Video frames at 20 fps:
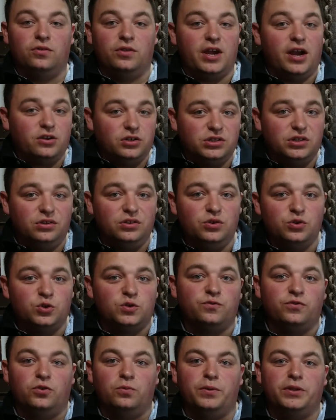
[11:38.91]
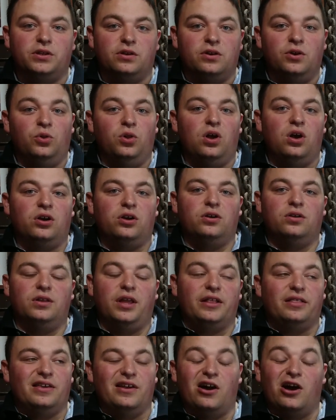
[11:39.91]
they are still useful, but they're no longer
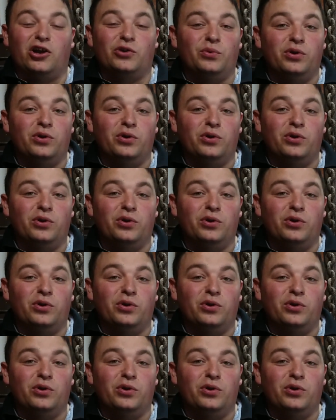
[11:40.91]
like the auto